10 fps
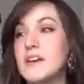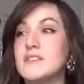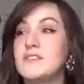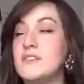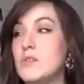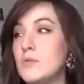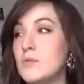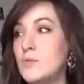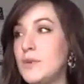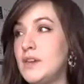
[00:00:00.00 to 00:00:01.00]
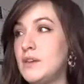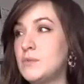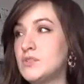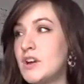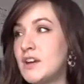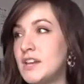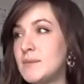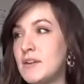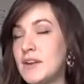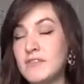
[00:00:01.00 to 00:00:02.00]
So we were talking
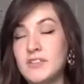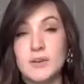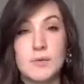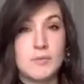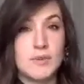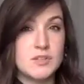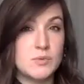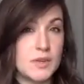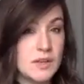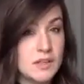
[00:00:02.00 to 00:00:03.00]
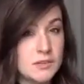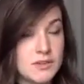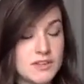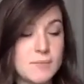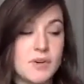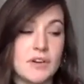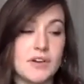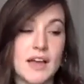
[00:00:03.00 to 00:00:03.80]
about everything we wanted to include in the book,